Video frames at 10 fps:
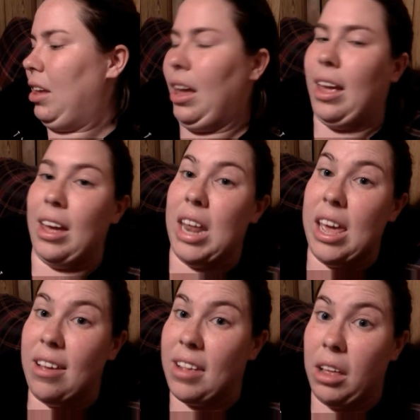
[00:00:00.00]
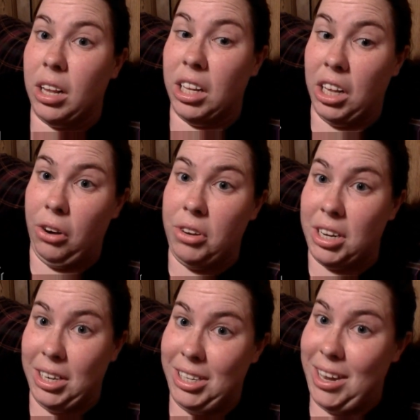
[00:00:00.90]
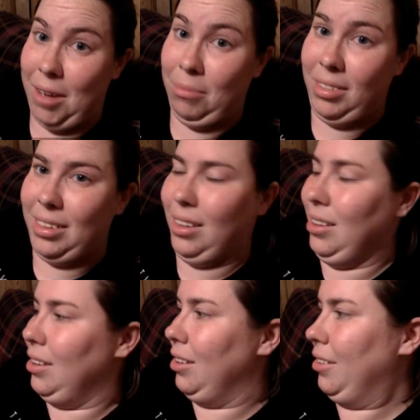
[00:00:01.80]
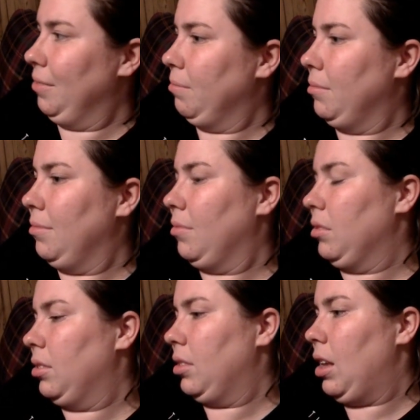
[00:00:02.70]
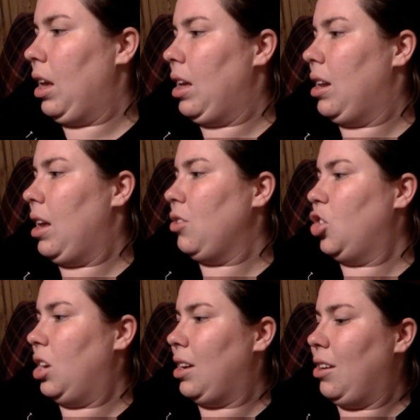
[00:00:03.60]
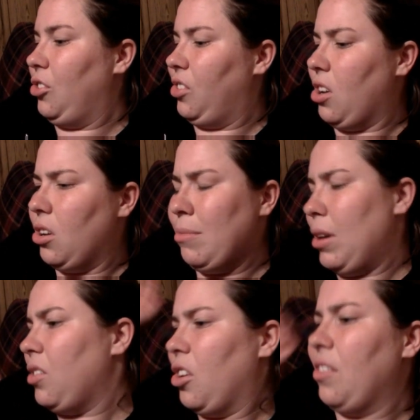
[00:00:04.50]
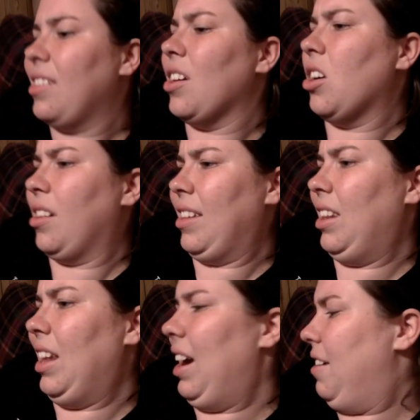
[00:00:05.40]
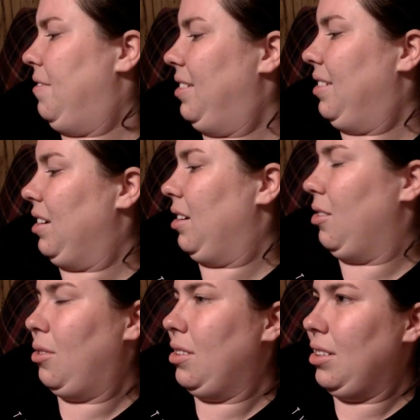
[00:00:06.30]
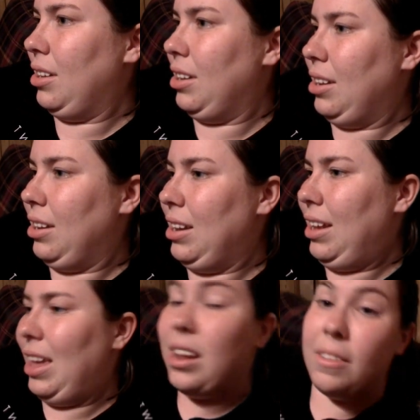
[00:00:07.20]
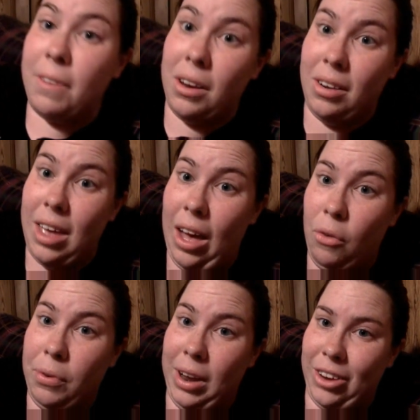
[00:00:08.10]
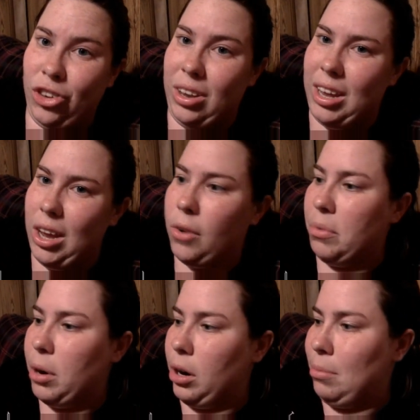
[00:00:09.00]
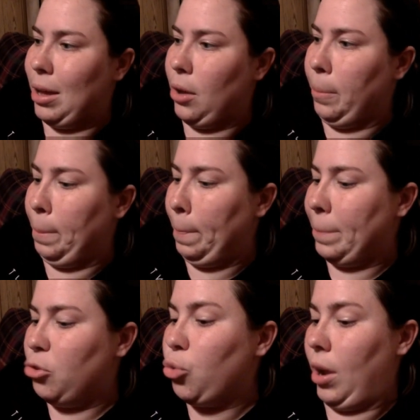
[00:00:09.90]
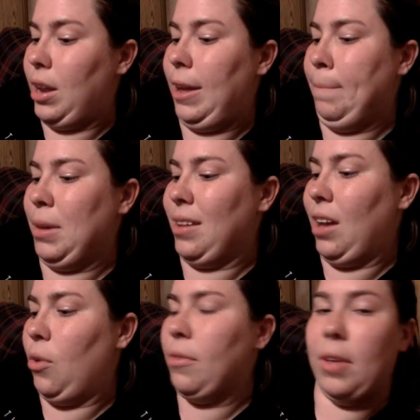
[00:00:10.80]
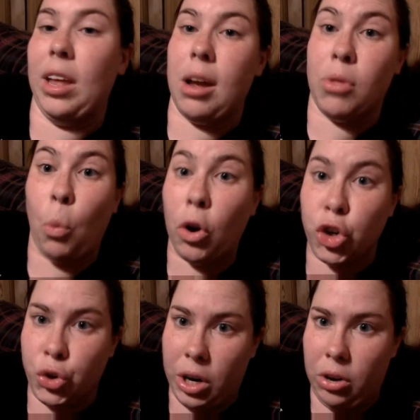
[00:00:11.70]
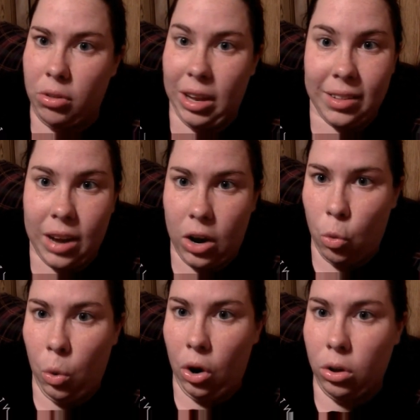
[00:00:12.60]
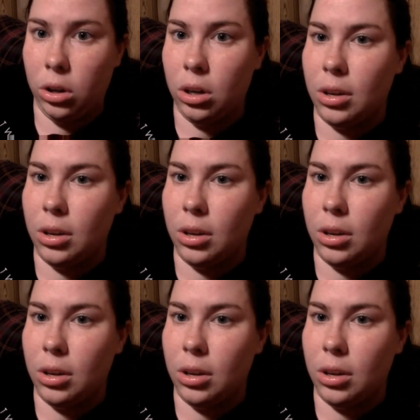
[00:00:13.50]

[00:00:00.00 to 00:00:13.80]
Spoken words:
and his alert attempt. And now she and I are just talking about service dogs and life. So it is very helpful, actually, to hear from her about training, because I always feel like I'm the worst trainer in the entire world.